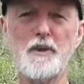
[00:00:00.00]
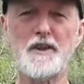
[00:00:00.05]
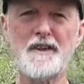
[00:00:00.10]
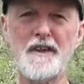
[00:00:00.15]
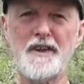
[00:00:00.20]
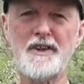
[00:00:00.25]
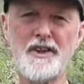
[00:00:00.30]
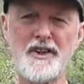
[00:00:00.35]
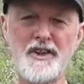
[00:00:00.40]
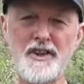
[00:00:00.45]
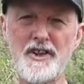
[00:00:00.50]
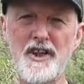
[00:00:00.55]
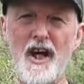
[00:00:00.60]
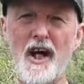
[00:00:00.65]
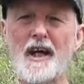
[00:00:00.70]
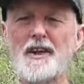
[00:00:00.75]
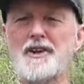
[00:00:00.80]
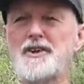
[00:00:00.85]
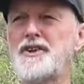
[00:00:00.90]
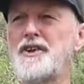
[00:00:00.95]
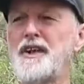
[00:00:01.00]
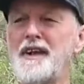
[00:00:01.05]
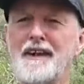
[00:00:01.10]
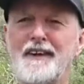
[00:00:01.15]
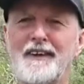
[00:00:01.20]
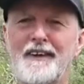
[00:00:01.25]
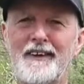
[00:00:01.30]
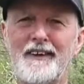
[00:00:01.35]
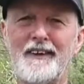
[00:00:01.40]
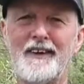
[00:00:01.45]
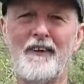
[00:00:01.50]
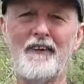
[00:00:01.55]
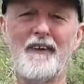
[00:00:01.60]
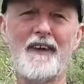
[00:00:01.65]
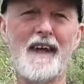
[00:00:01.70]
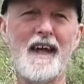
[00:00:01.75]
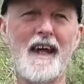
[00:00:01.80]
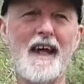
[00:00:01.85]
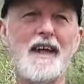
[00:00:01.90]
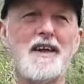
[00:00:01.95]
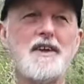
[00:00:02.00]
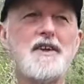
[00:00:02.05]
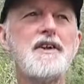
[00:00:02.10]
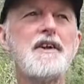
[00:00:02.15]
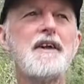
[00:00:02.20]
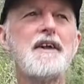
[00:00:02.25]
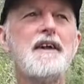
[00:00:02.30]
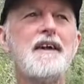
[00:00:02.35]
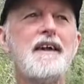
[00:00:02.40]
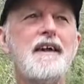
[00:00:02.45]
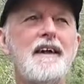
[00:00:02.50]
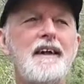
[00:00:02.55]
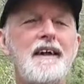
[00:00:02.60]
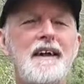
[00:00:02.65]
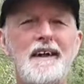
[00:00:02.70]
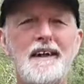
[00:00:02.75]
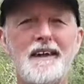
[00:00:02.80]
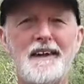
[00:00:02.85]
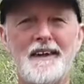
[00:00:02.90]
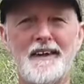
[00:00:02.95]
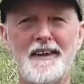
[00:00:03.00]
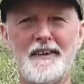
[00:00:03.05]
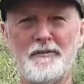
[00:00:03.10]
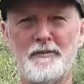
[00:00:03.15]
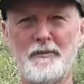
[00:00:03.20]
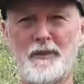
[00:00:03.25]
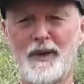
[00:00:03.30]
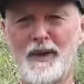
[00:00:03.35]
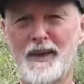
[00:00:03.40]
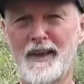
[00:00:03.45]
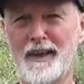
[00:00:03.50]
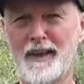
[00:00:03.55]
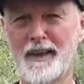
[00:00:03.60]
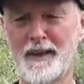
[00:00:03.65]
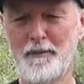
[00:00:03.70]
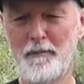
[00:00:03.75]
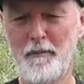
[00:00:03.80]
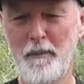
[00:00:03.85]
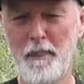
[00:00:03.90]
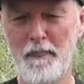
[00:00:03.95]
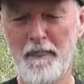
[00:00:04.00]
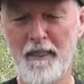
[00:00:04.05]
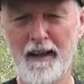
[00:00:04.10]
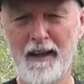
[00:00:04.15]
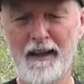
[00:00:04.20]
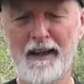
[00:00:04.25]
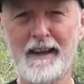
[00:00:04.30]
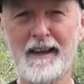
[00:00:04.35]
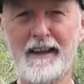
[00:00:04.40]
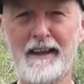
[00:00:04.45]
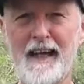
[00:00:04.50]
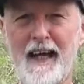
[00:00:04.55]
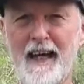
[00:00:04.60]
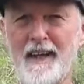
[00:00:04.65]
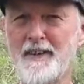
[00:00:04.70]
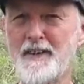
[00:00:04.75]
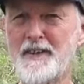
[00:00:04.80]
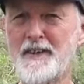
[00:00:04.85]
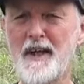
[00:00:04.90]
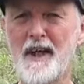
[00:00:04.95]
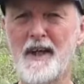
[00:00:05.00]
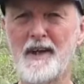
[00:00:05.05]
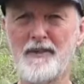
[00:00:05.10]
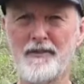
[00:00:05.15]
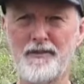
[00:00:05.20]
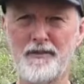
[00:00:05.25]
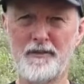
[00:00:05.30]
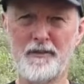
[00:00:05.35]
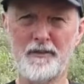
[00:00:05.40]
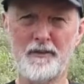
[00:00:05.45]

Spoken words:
was I just touched it on the edge of my gas stove,